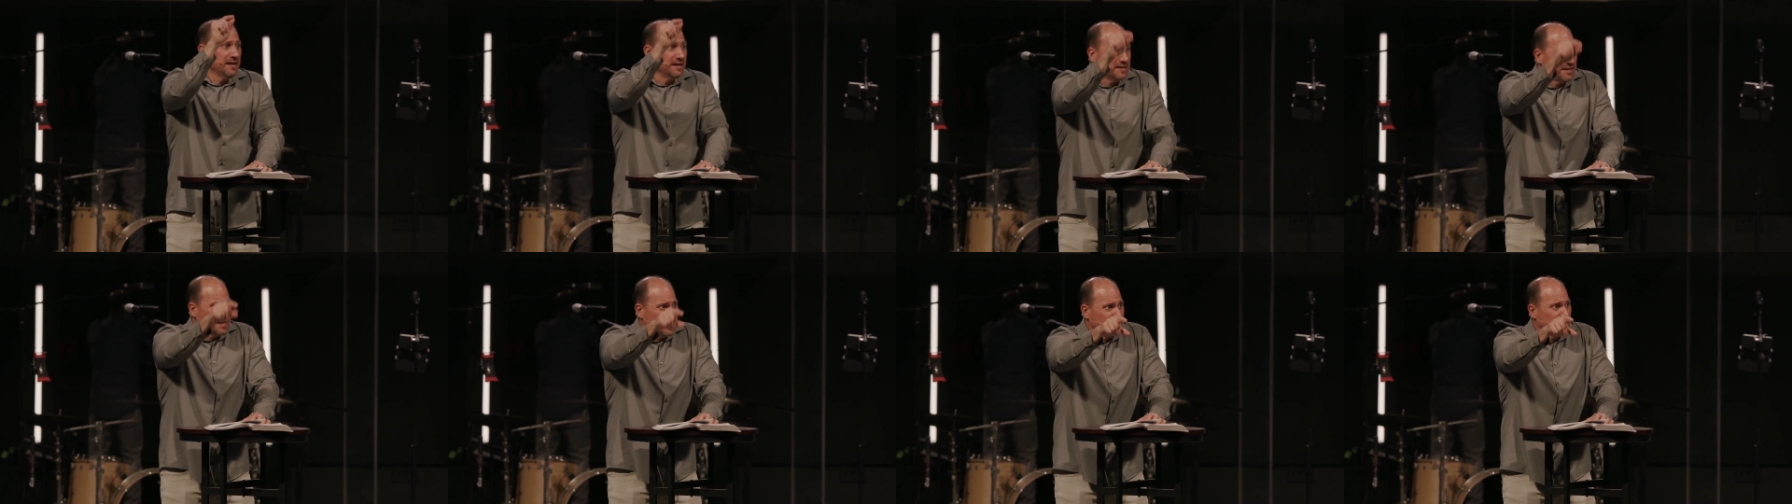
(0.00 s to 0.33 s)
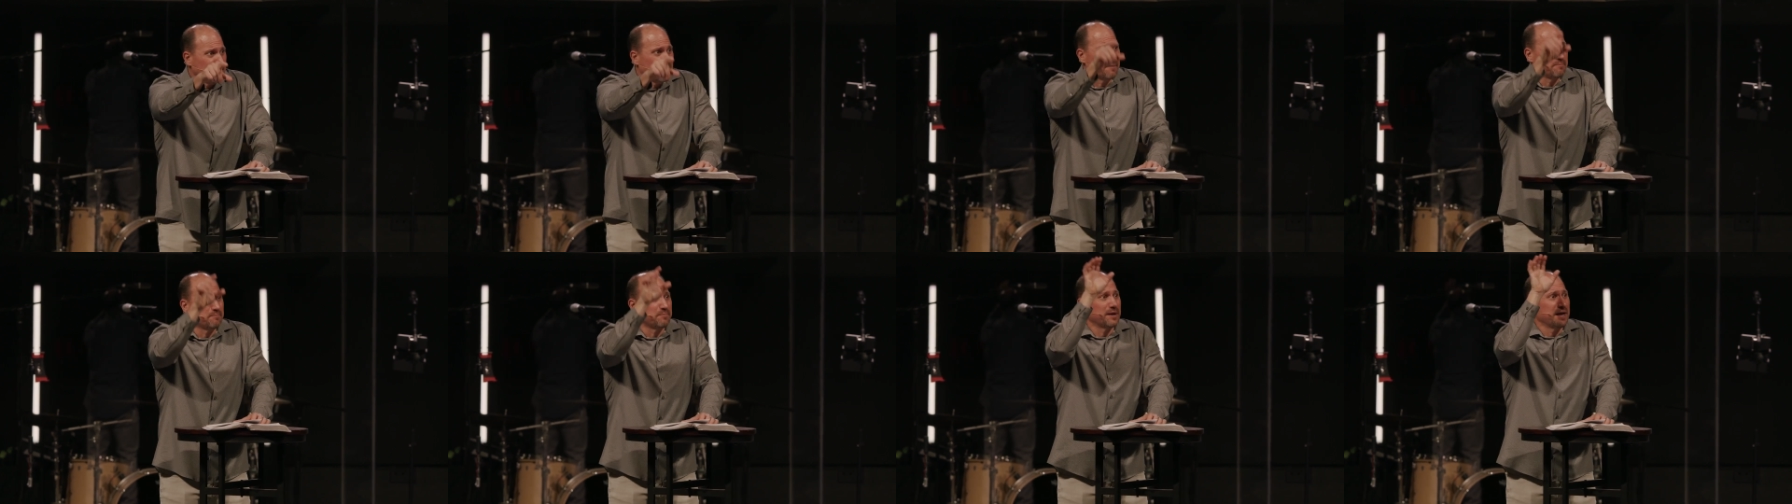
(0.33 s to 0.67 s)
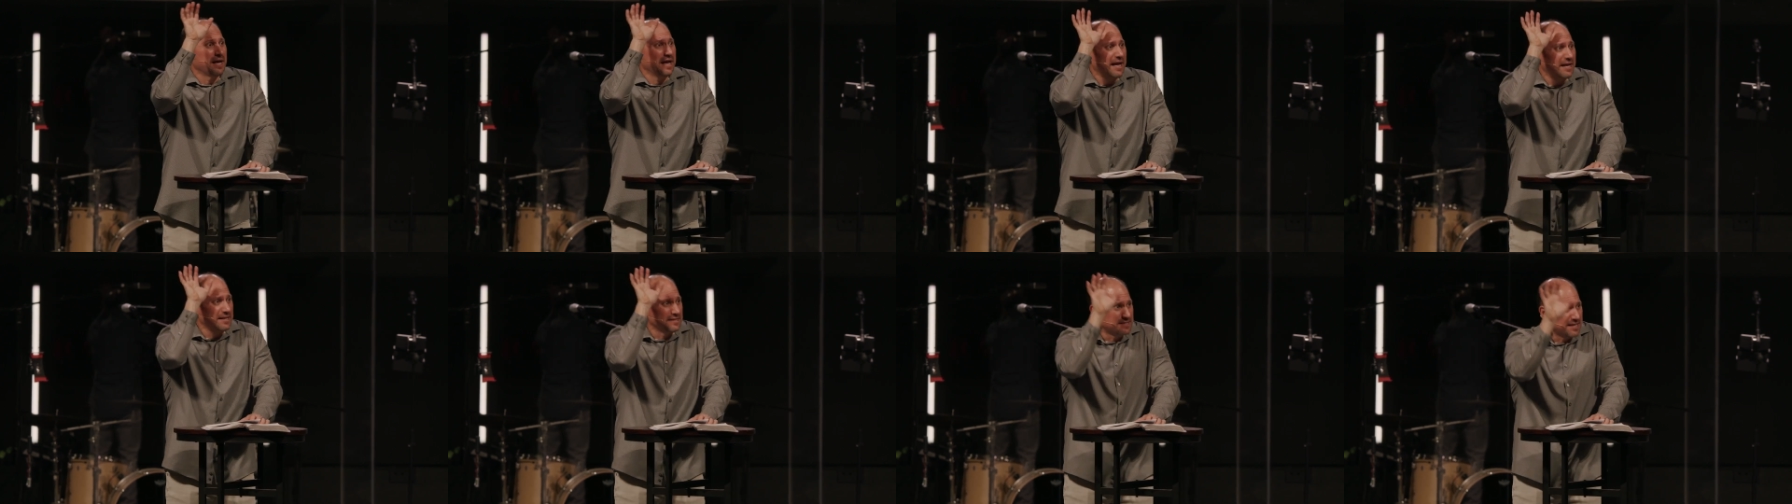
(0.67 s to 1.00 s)
get up
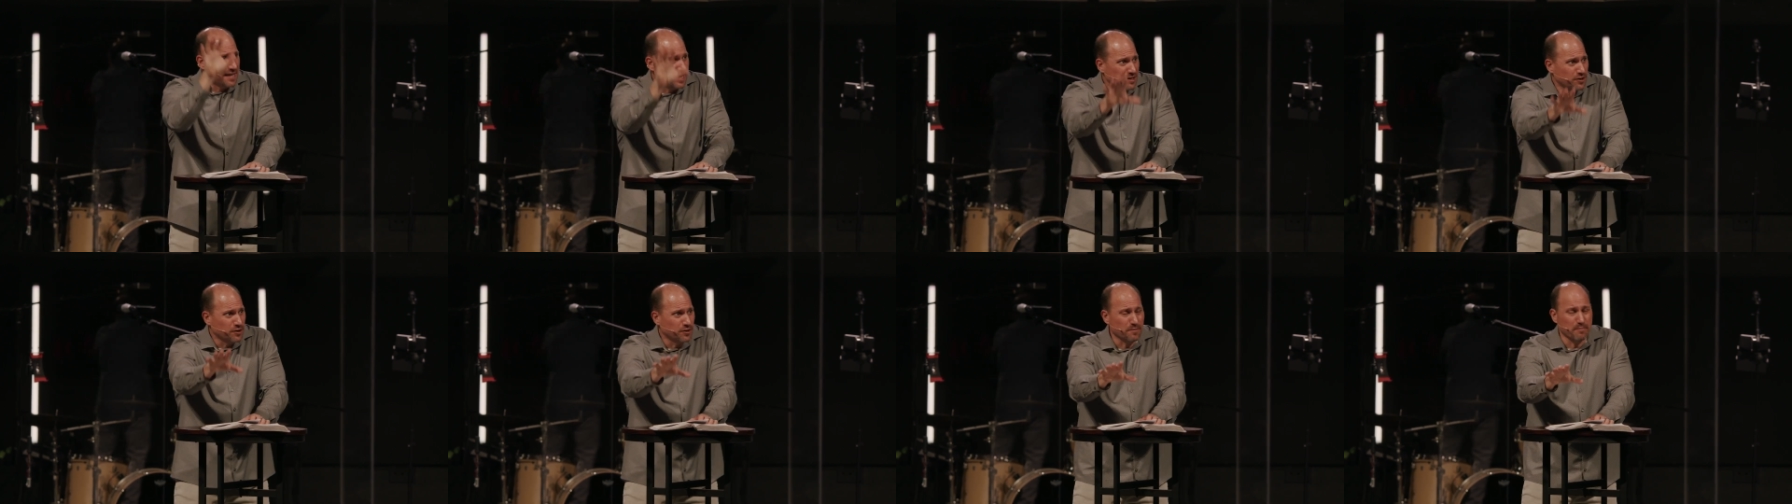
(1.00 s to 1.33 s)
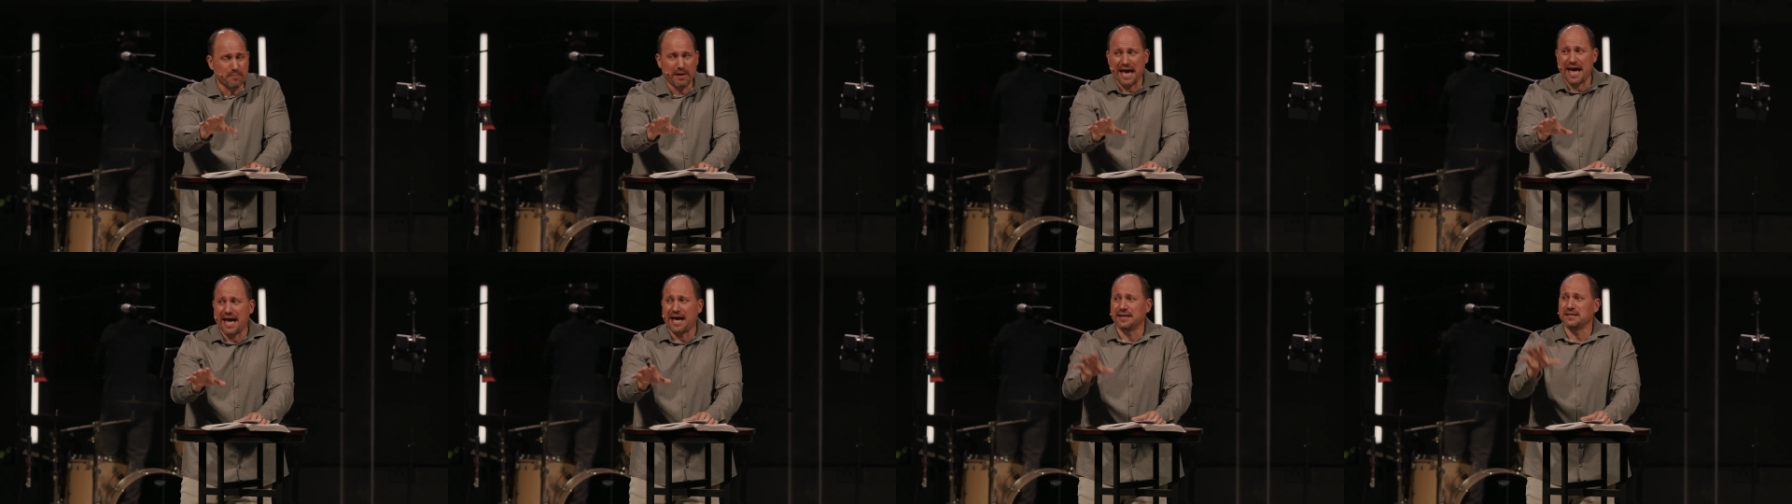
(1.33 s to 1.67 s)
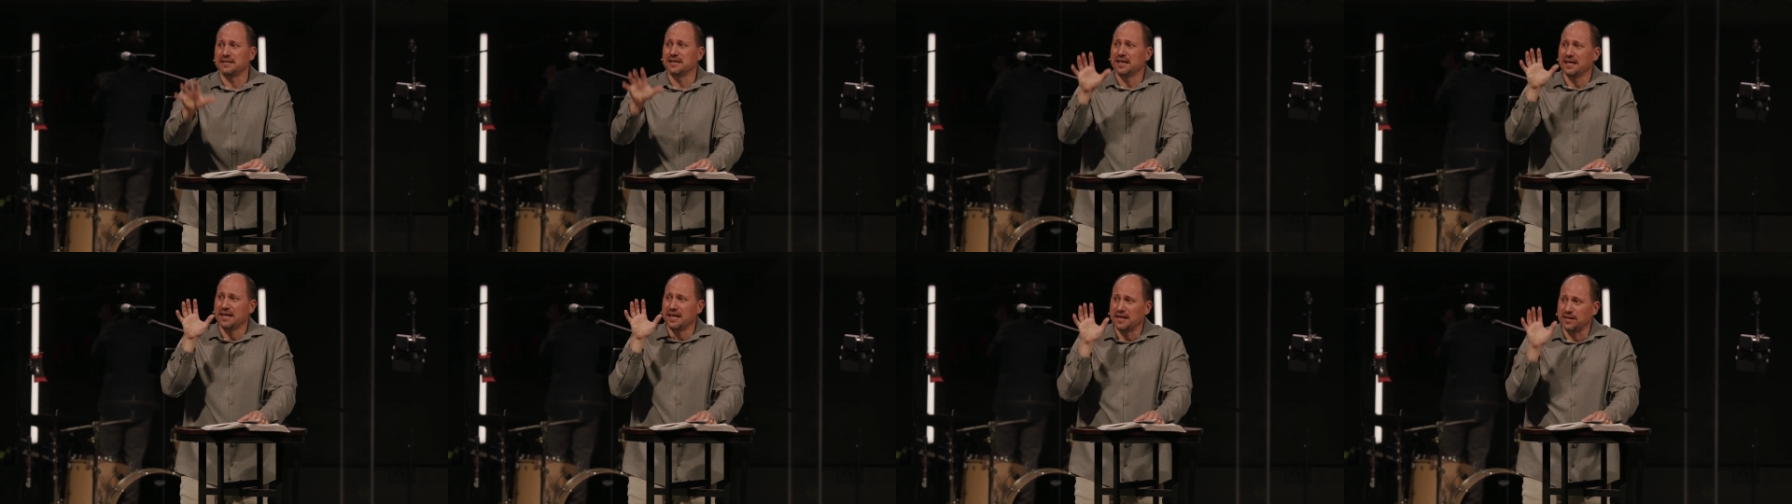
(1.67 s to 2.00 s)
and take your mat
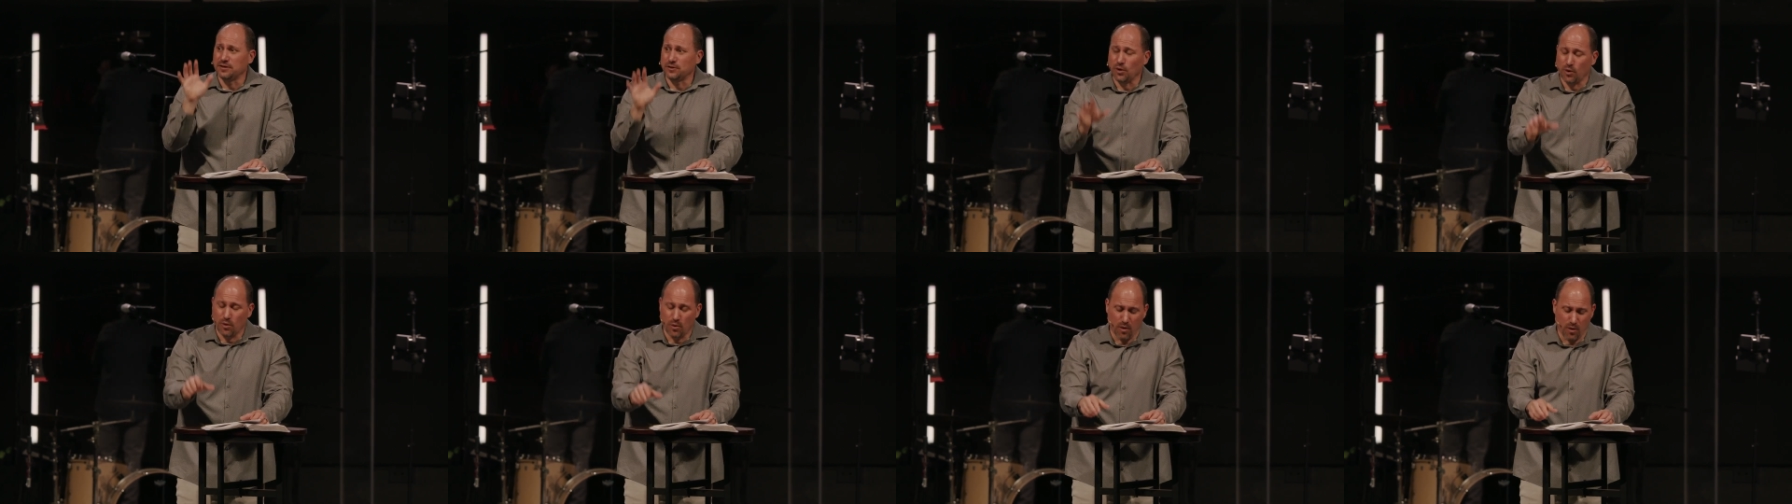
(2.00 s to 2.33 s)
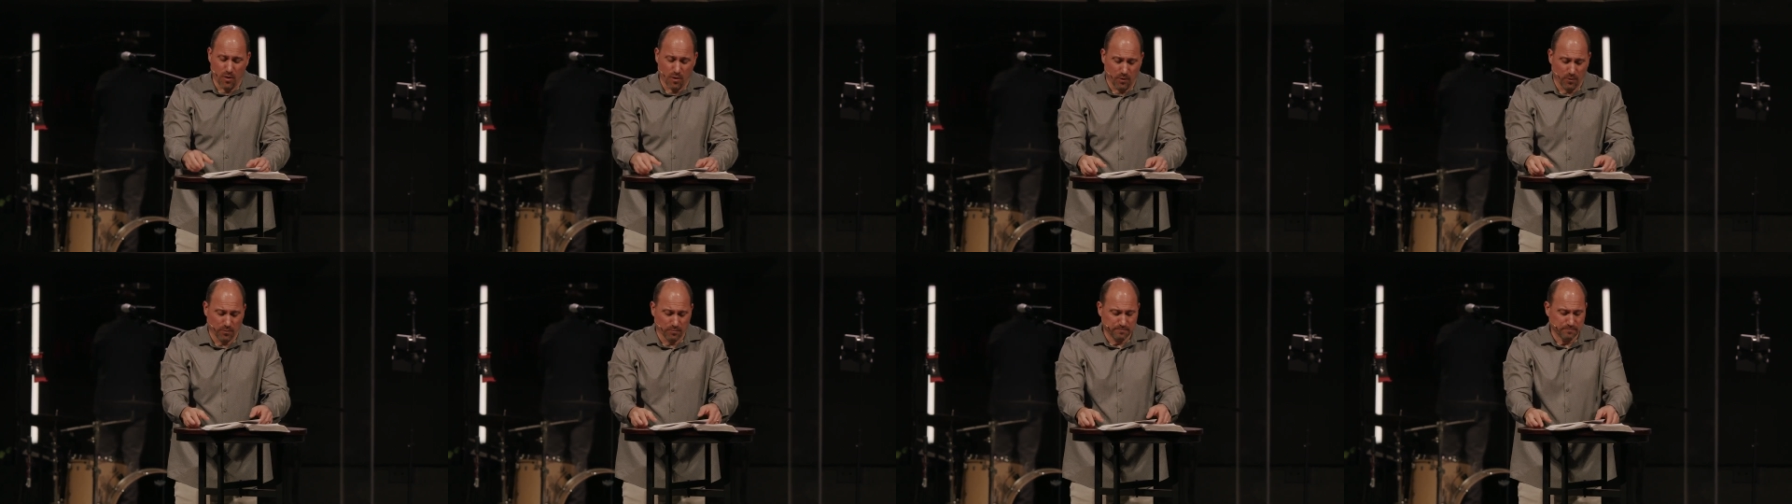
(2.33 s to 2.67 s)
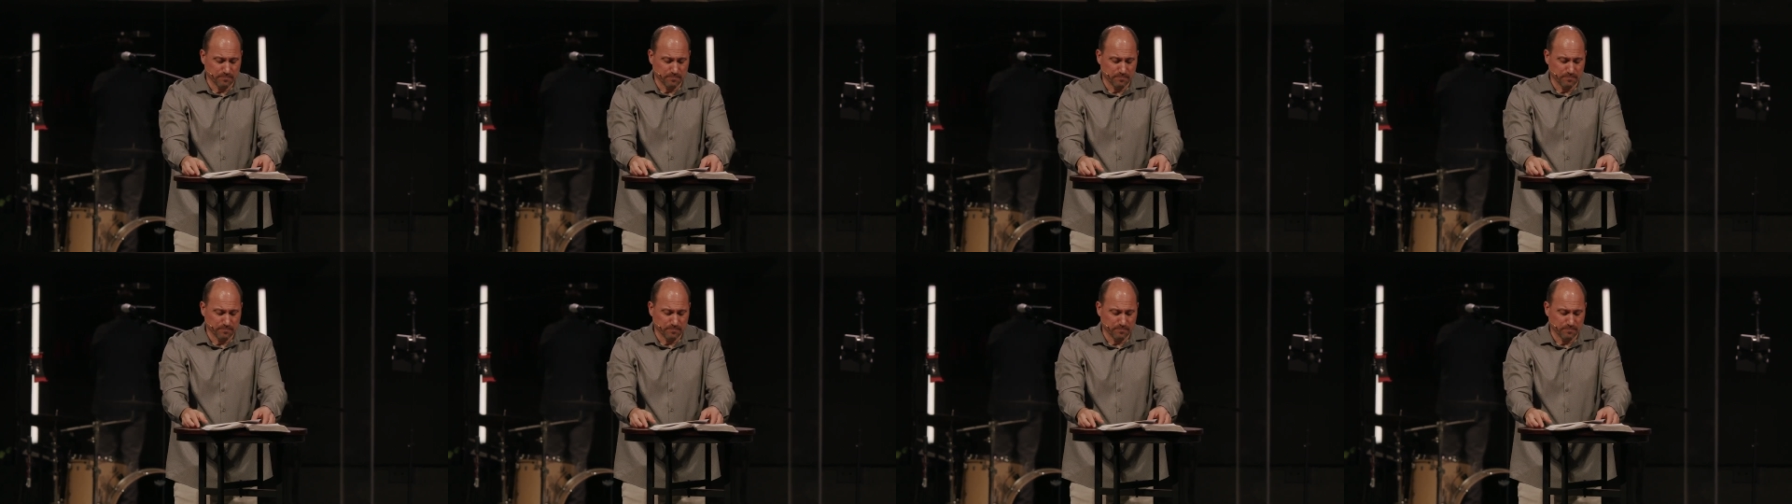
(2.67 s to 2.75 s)
and go home.